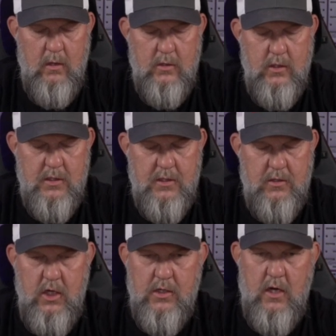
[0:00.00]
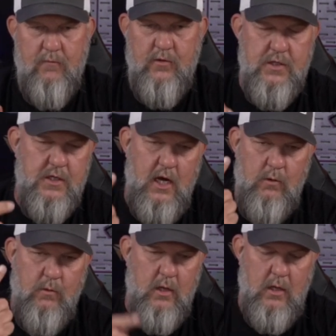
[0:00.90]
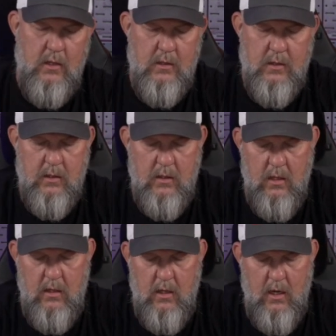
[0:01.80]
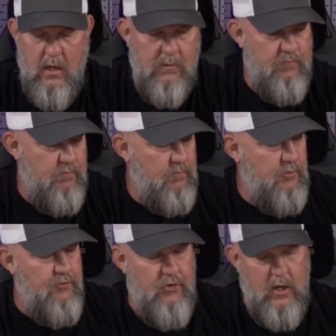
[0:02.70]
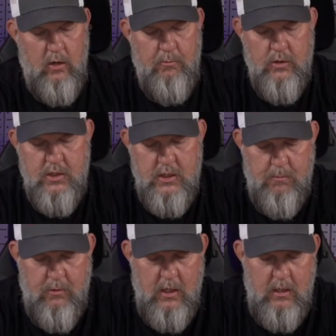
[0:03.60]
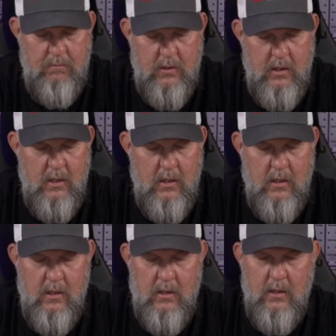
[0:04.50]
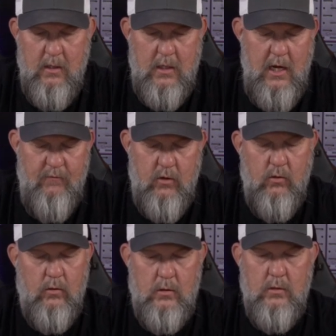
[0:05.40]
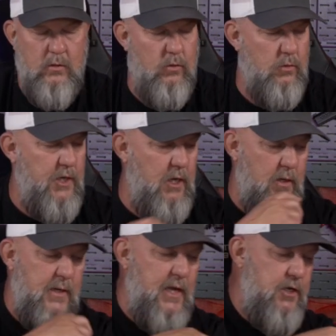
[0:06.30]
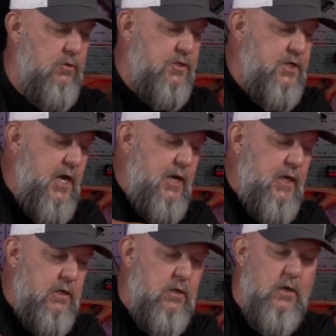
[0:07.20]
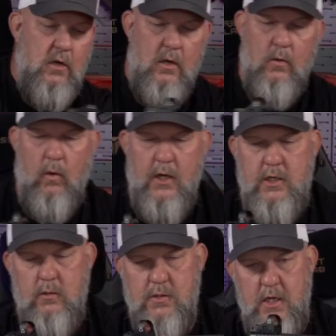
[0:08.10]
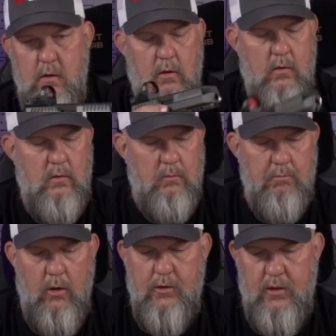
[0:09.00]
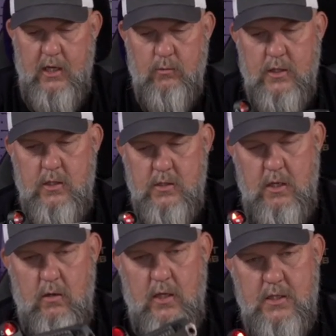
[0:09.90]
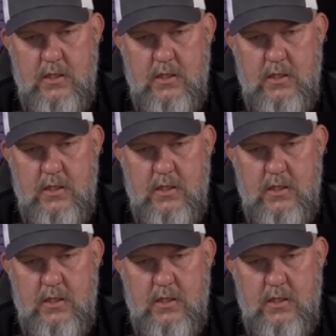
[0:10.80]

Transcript: just juts off to the side where the trigger pushes up on it. Kind of a cool deal. And they do say that once you zero both of these, once you zero this